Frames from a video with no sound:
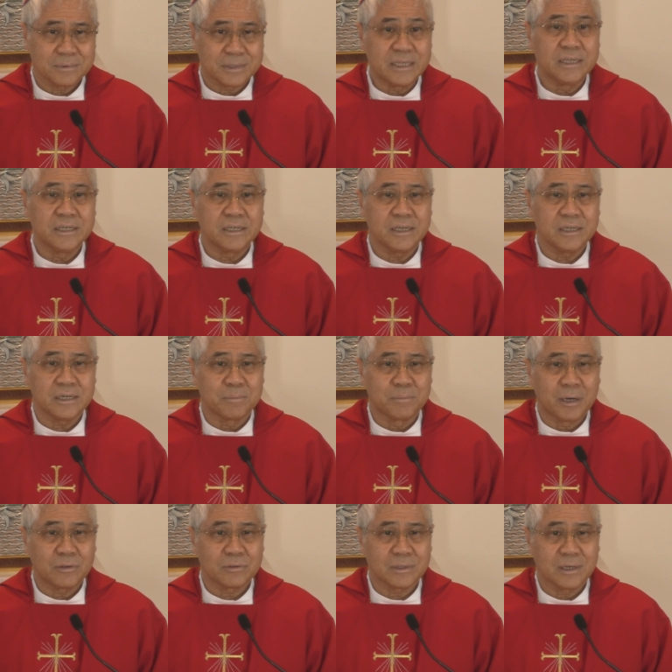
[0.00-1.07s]
thinking
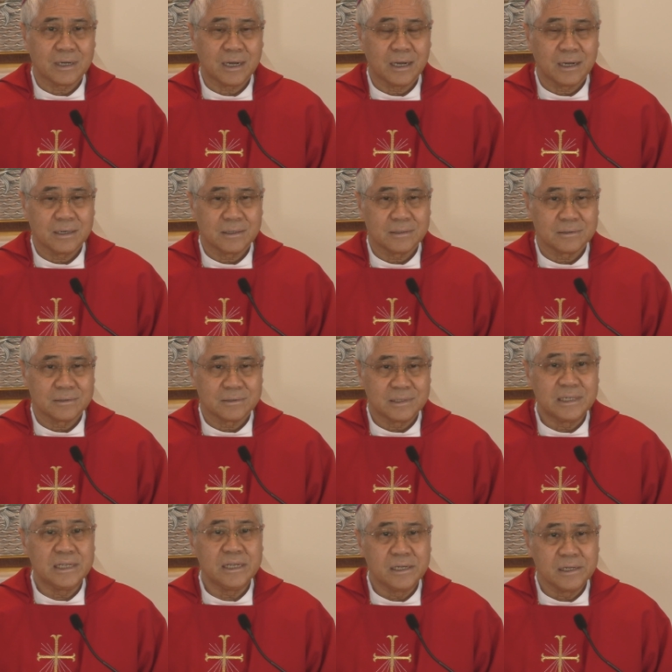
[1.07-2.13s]
about
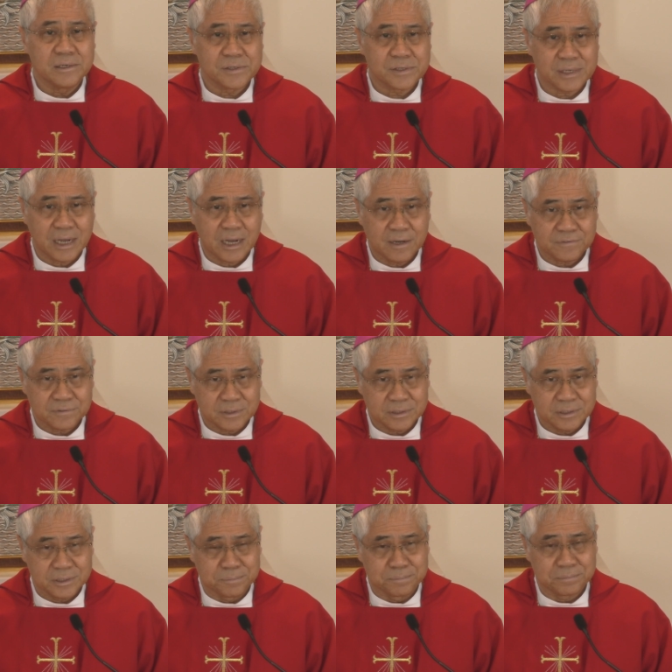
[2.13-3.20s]
leaders after
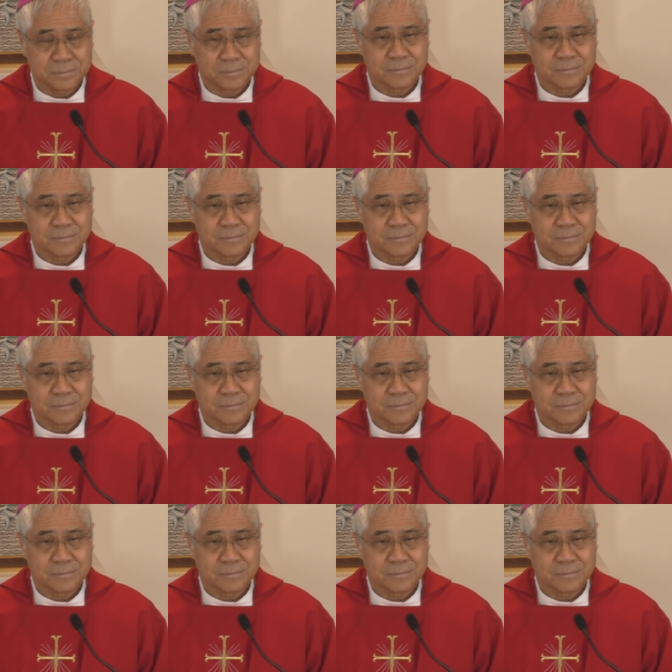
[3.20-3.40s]
him.